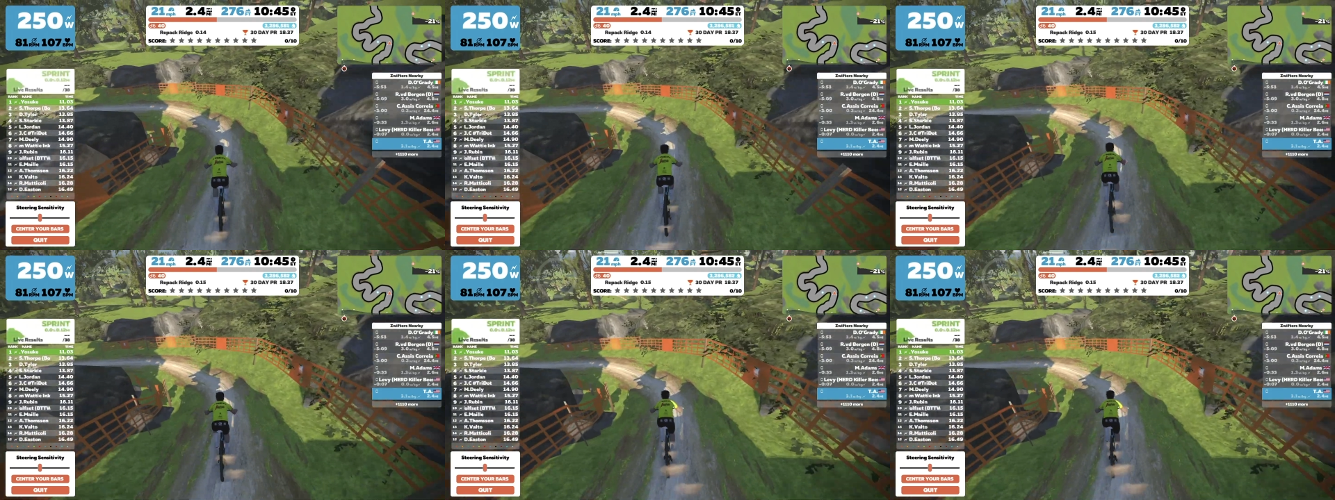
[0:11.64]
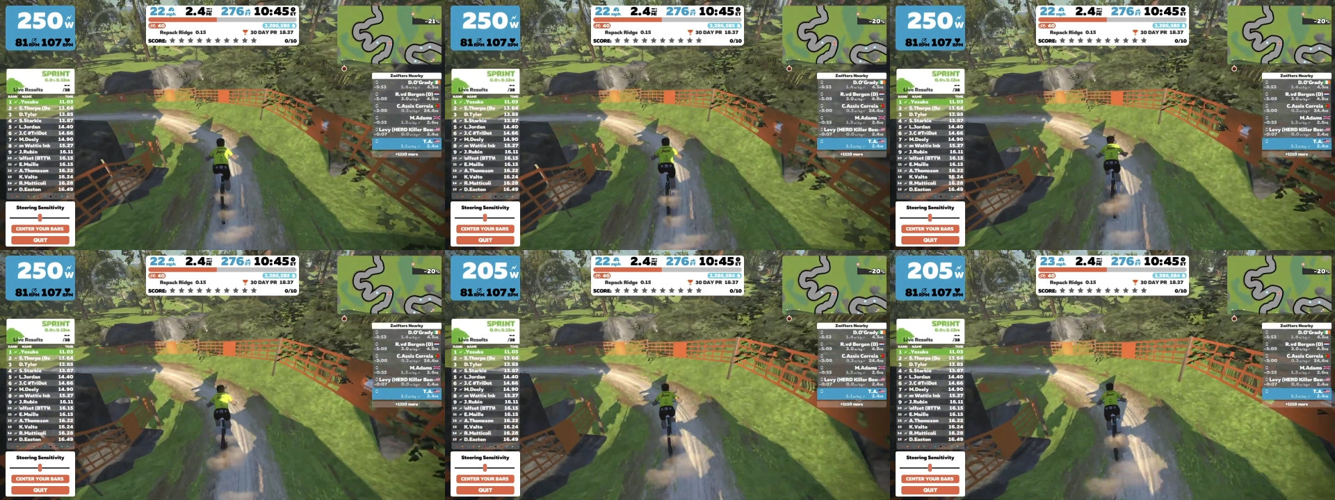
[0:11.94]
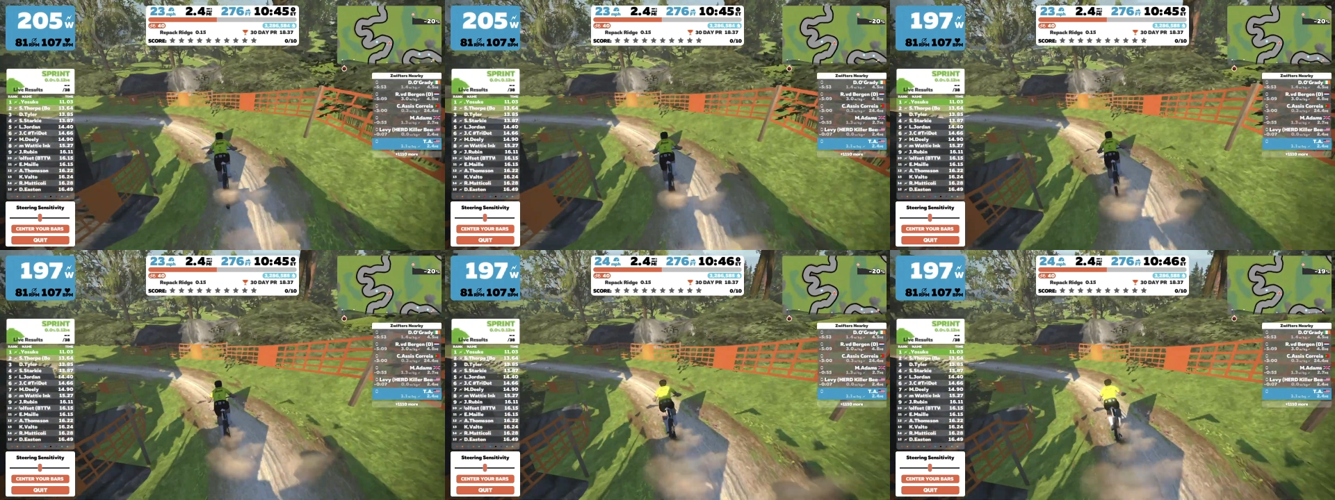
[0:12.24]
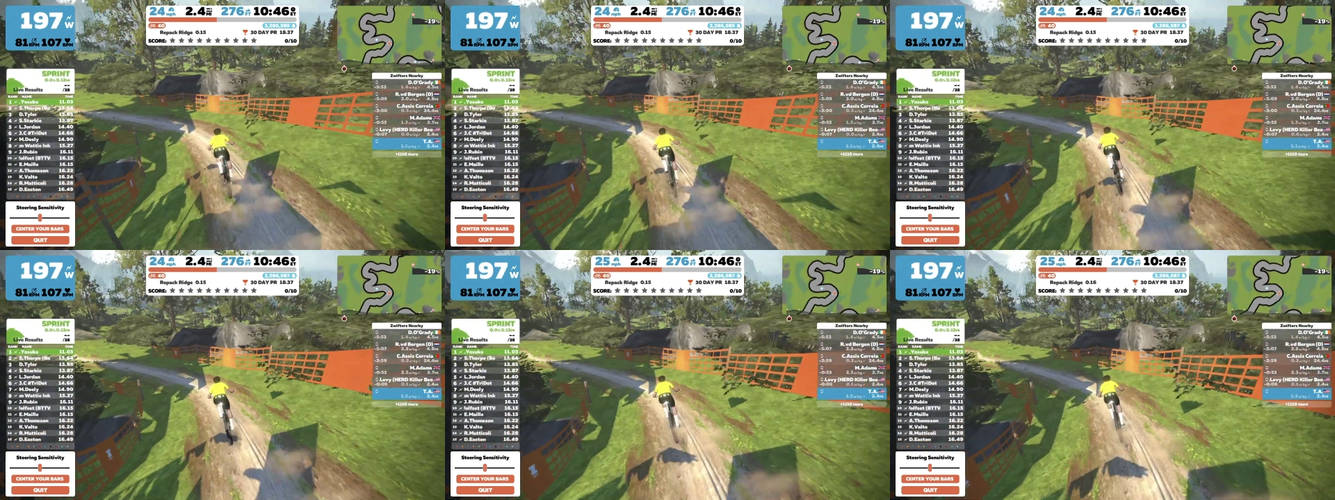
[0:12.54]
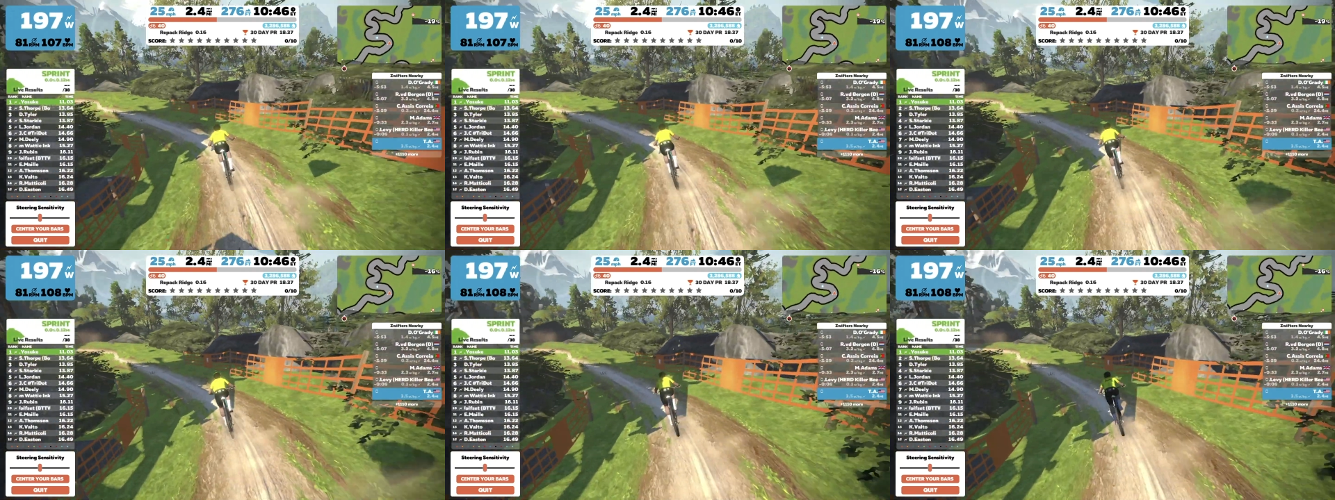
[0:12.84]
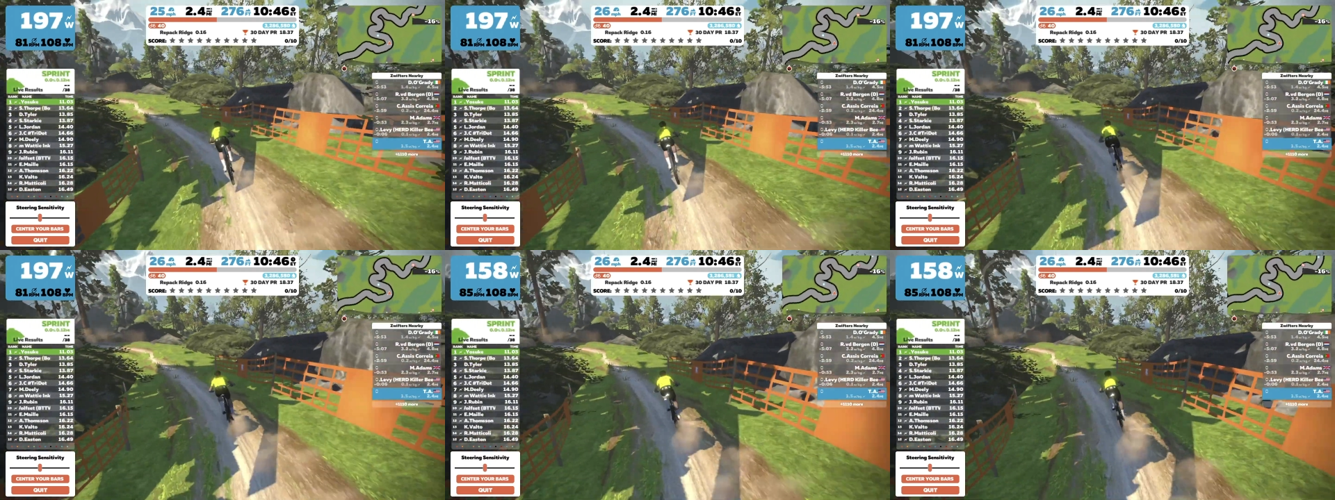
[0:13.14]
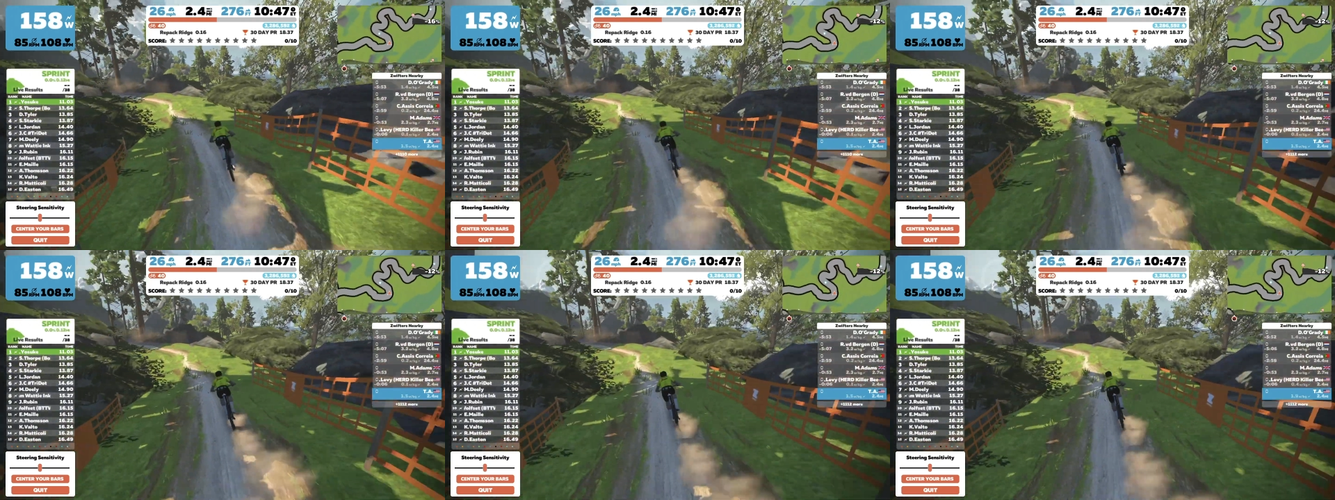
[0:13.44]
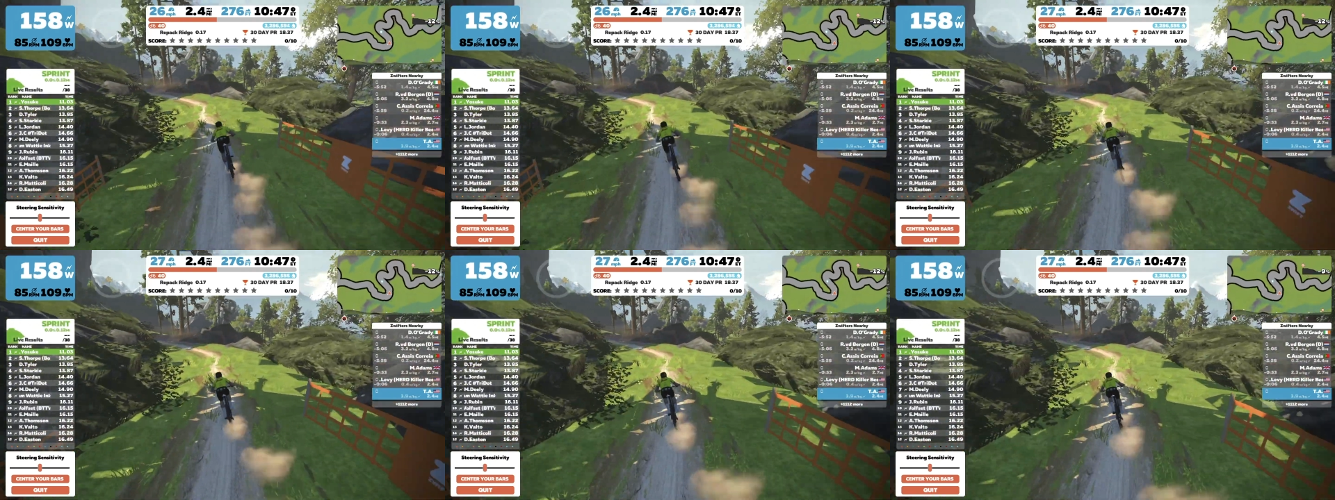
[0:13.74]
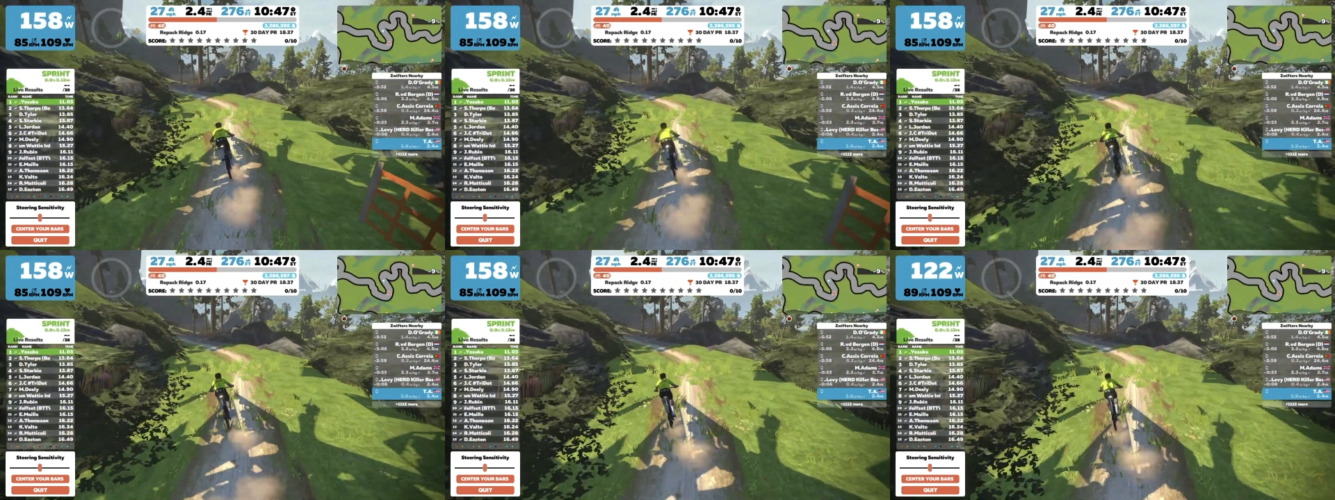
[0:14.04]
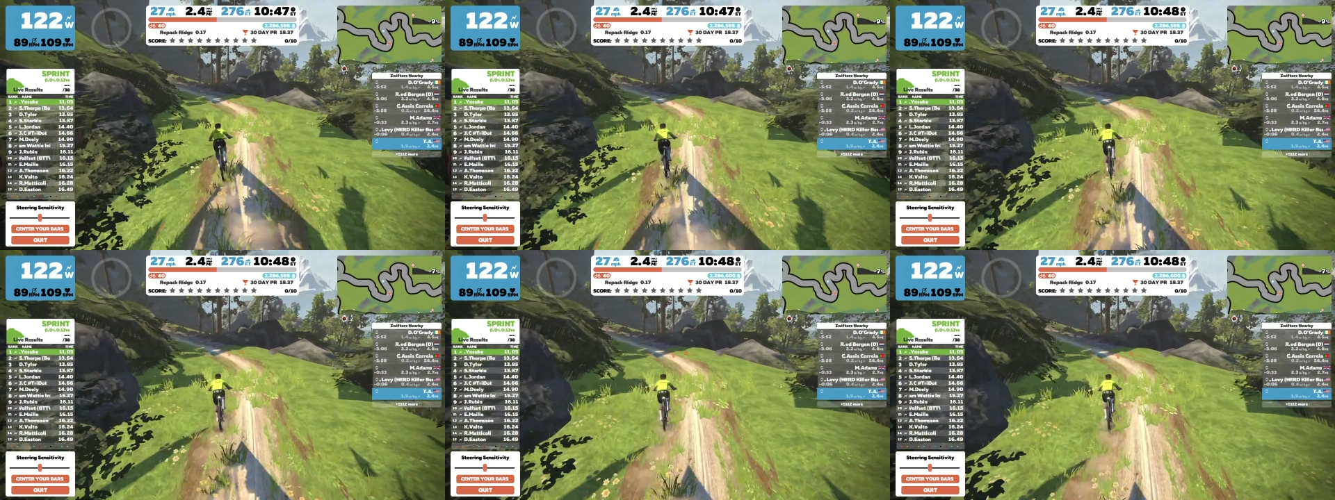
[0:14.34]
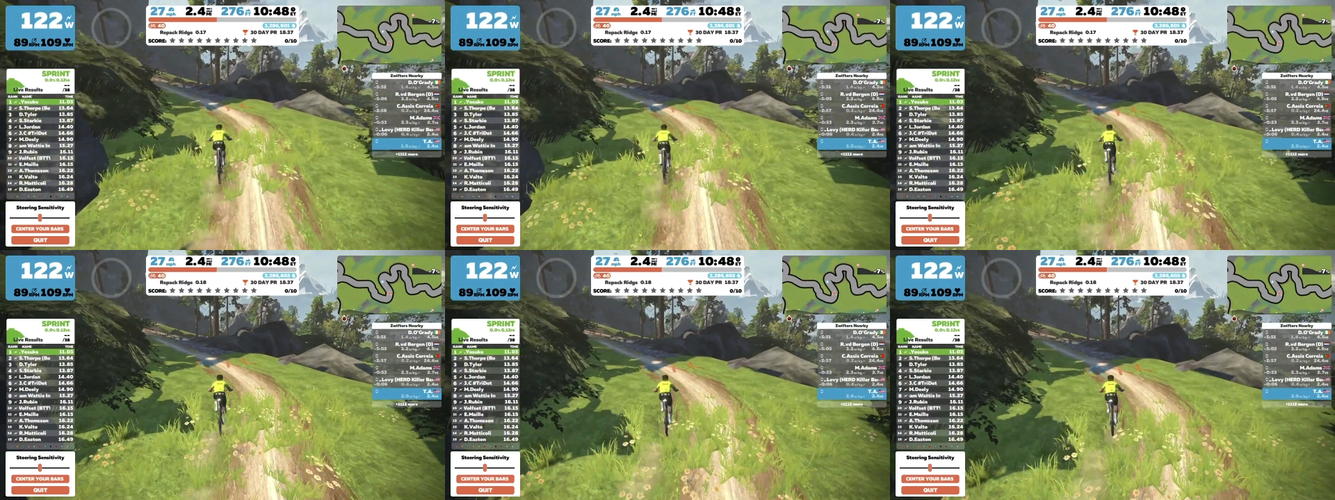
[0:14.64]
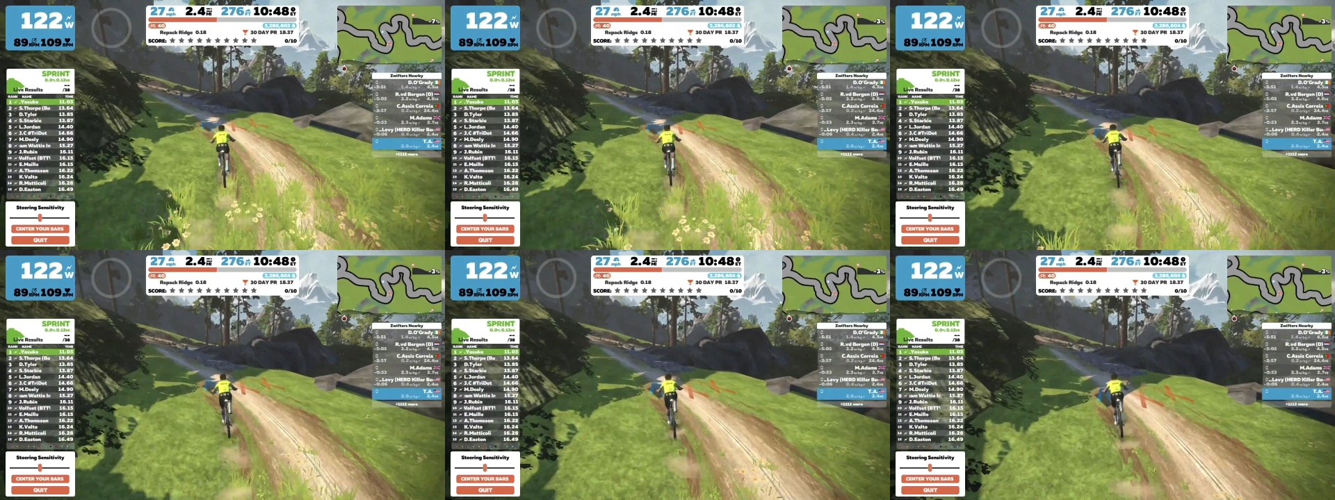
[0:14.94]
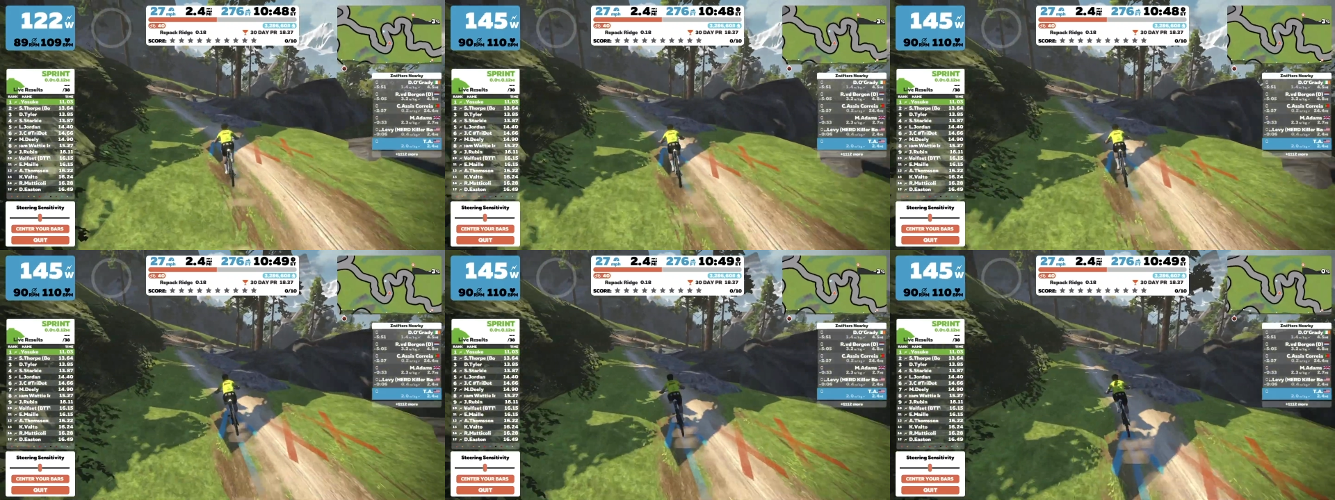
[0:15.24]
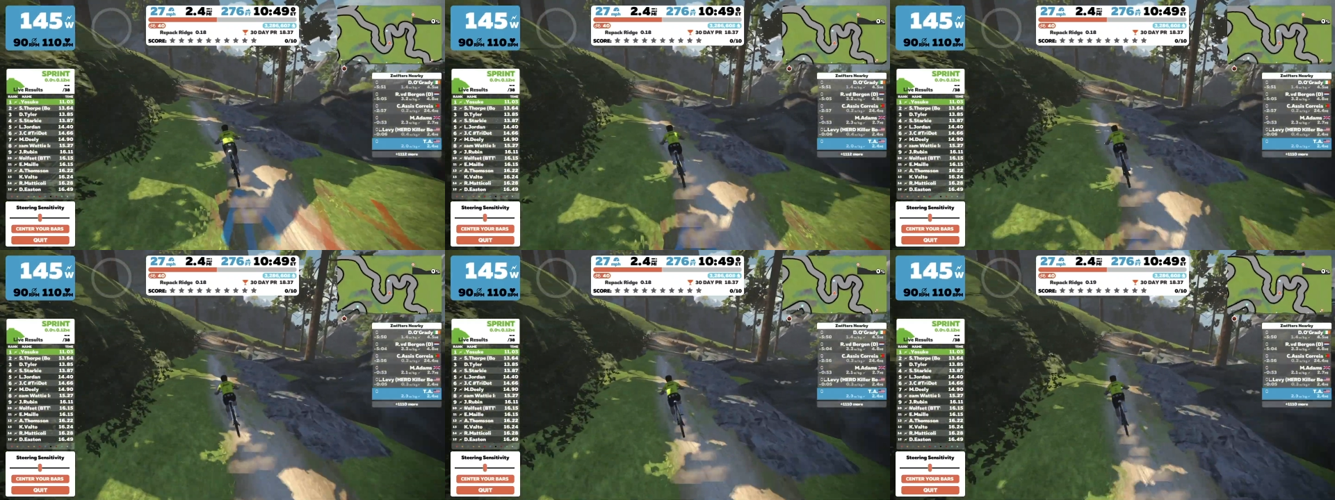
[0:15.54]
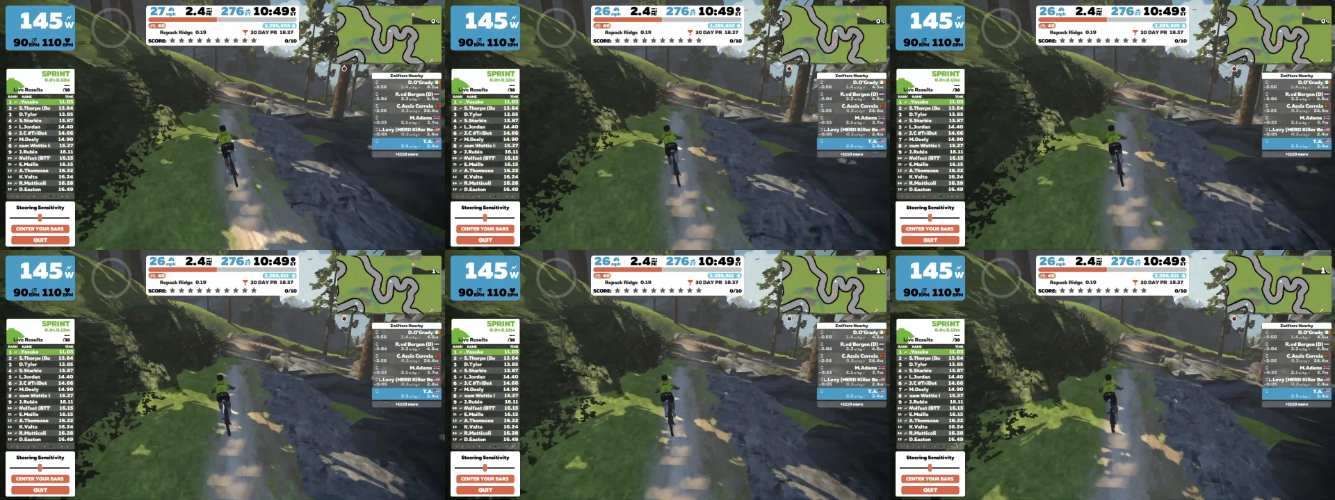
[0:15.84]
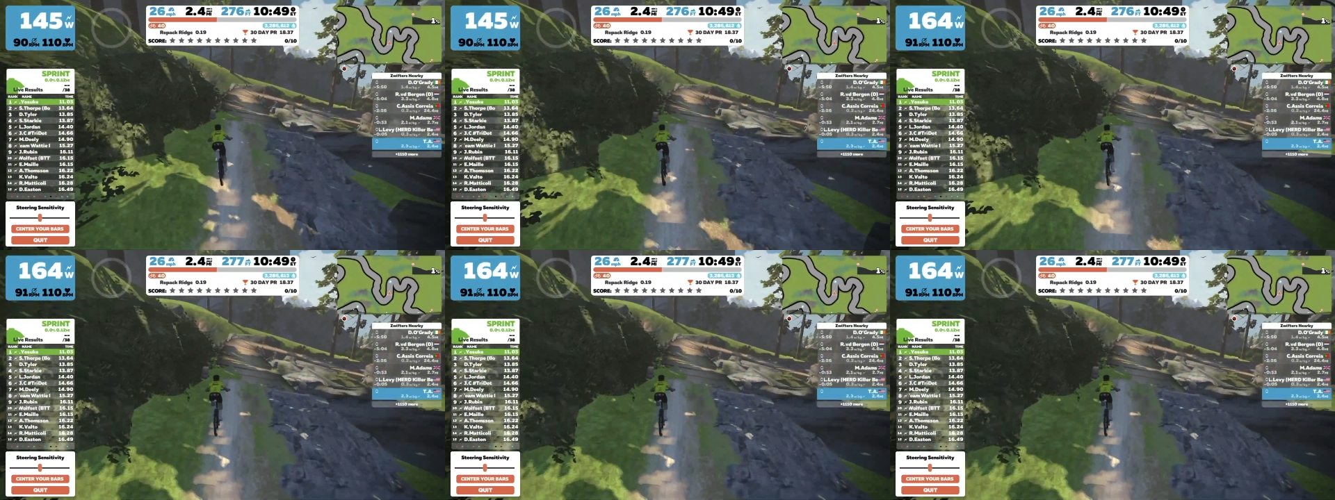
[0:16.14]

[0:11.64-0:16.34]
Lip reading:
Nobody's mouth can be seen.